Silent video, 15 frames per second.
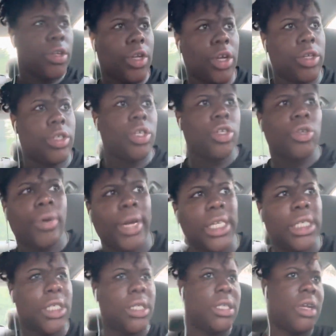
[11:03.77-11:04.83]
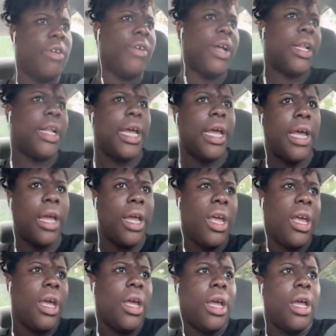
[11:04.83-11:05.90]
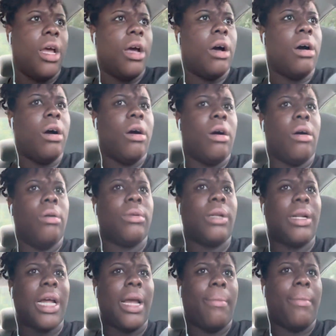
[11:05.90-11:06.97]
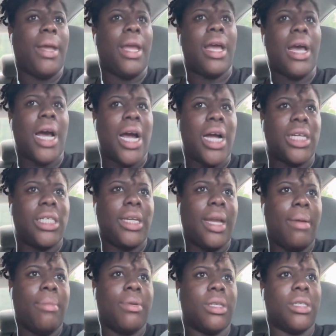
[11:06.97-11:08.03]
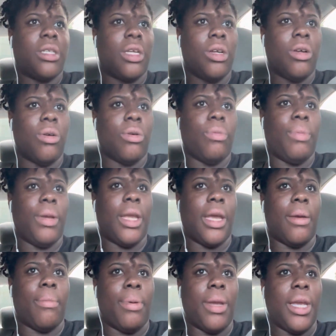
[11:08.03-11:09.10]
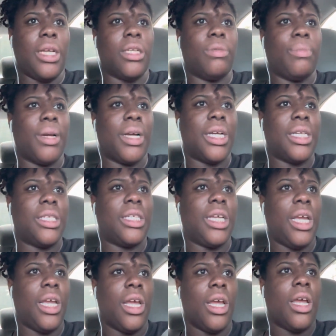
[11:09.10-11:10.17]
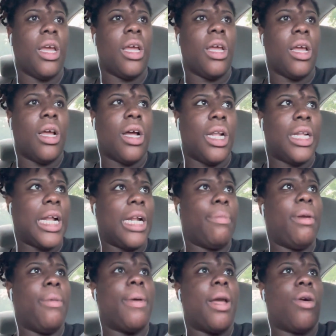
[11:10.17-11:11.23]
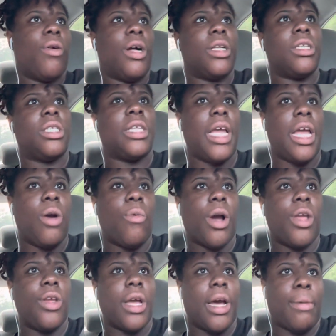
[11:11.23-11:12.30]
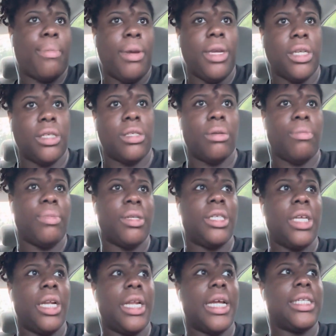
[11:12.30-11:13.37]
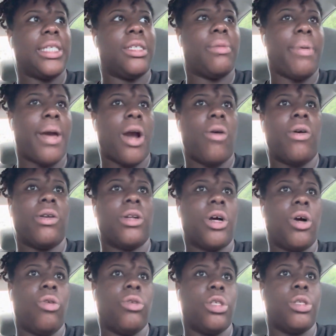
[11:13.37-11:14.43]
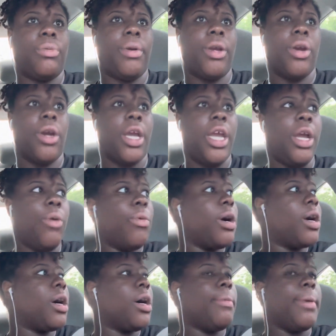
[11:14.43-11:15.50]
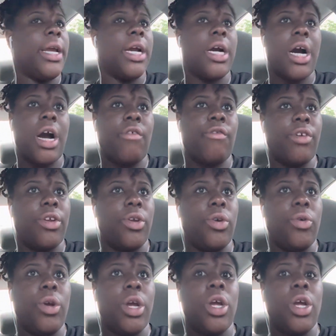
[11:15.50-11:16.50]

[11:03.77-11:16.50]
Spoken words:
through your situation and stuff like that, they're like, man, how is she able to still be at peace? Because, see, a lot of people ain't going to understand why you got peace. But, see, that's the power of the Holy Spirit. He will come and comfort you